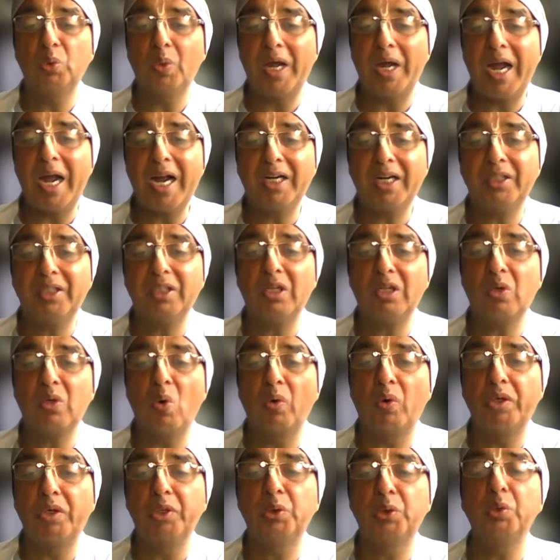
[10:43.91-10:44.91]
to act
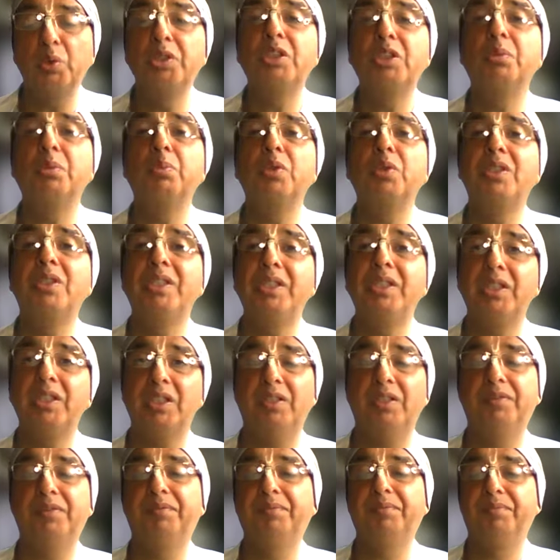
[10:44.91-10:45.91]
according to his
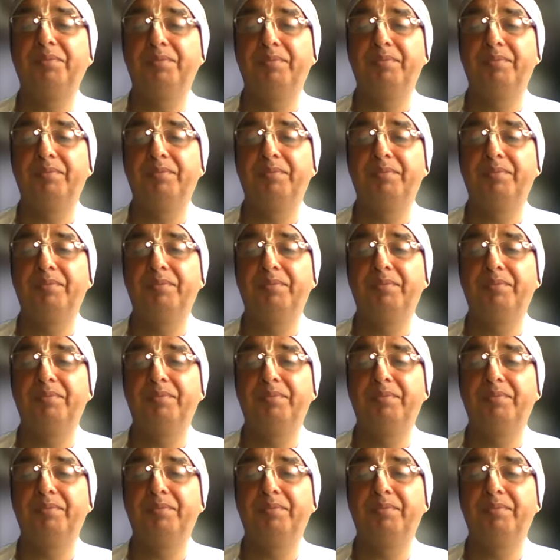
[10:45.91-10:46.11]
position.